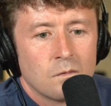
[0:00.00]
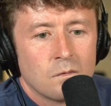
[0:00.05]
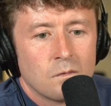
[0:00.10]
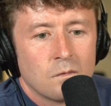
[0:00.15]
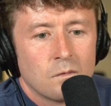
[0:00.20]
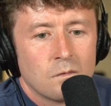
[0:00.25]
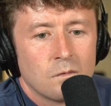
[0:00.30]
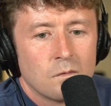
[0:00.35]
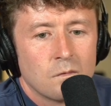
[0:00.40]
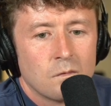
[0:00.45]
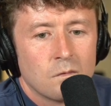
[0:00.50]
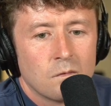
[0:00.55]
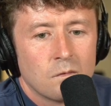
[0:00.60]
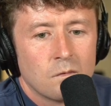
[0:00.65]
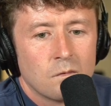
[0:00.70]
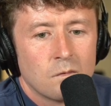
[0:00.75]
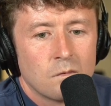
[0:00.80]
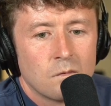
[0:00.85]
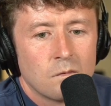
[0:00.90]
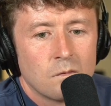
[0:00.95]

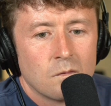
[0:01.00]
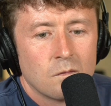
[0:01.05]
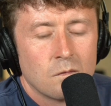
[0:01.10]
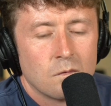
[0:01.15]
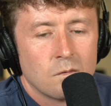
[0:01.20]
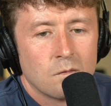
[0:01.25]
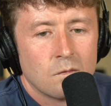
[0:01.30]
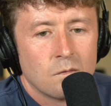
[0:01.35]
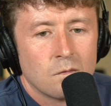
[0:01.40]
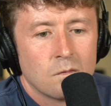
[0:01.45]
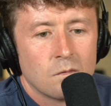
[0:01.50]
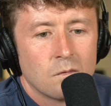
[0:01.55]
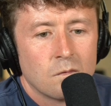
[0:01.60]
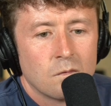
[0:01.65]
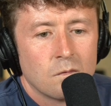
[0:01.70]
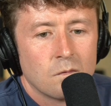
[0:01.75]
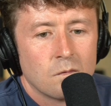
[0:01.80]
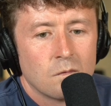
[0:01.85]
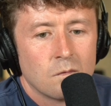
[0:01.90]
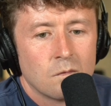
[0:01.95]

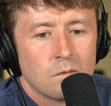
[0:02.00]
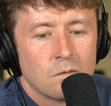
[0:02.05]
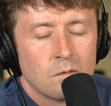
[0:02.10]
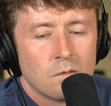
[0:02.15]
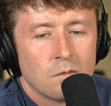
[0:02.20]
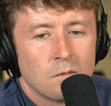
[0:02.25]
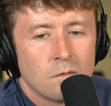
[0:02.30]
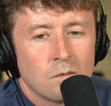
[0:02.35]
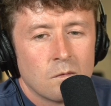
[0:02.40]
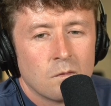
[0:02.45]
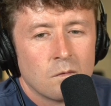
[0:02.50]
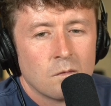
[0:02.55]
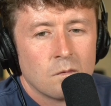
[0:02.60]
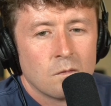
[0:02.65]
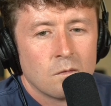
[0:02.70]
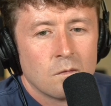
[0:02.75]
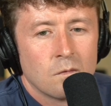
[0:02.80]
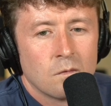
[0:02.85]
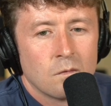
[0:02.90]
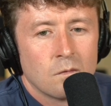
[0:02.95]

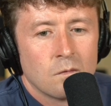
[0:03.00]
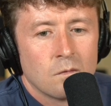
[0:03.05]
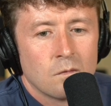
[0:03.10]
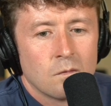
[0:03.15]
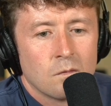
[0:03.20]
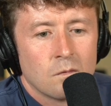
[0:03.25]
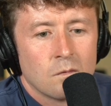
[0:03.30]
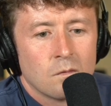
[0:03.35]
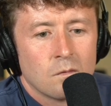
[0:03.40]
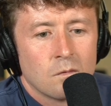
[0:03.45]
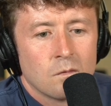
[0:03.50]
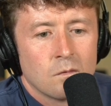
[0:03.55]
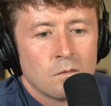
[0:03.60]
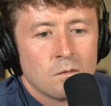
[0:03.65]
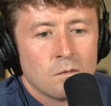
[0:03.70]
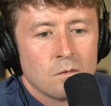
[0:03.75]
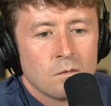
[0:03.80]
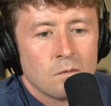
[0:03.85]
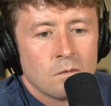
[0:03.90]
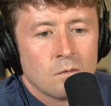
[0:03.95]

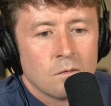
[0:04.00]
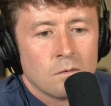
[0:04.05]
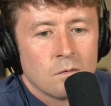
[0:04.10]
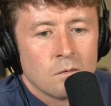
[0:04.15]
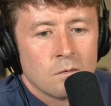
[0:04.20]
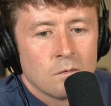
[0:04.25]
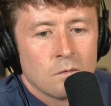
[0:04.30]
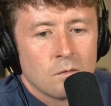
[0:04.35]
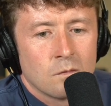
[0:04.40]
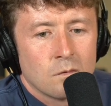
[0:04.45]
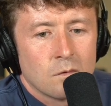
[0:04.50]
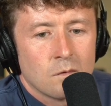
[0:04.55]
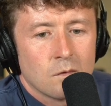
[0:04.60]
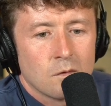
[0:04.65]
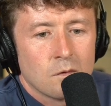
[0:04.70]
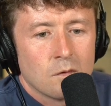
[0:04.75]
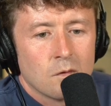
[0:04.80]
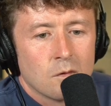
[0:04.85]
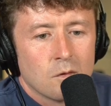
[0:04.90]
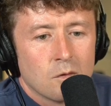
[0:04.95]

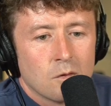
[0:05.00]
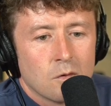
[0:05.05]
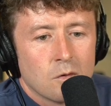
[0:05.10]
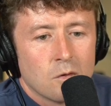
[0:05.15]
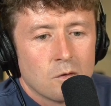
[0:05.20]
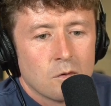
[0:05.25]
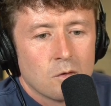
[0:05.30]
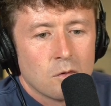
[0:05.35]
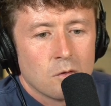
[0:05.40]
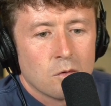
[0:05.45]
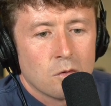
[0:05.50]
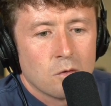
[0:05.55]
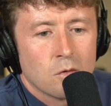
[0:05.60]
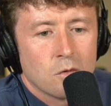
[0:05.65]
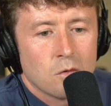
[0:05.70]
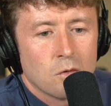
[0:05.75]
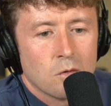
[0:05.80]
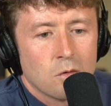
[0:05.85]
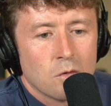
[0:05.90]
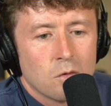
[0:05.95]

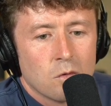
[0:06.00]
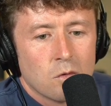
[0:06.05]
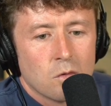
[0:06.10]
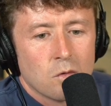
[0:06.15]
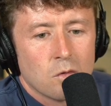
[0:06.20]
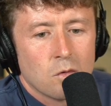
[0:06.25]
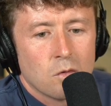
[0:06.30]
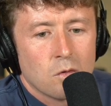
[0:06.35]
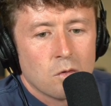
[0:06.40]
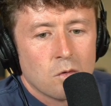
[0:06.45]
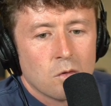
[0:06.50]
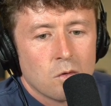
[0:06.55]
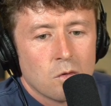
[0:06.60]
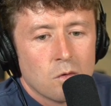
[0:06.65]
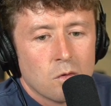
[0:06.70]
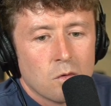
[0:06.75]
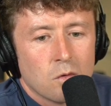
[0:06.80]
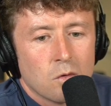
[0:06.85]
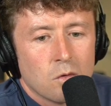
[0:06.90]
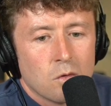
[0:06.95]

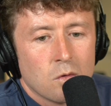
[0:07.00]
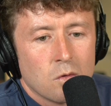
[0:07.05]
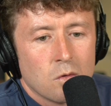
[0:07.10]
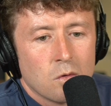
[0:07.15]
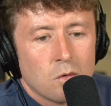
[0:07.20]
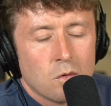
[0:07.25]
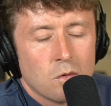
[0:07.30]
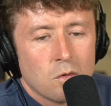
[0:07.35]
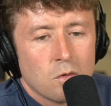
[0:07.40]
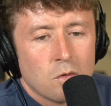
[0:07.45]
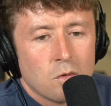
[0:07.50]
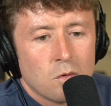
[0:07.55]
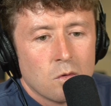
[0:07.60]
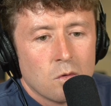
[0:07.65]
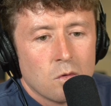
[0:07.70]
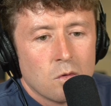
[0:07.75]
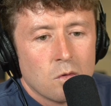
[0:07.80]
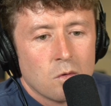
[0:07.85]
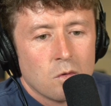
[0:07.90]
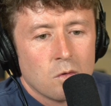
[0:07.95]
(silent)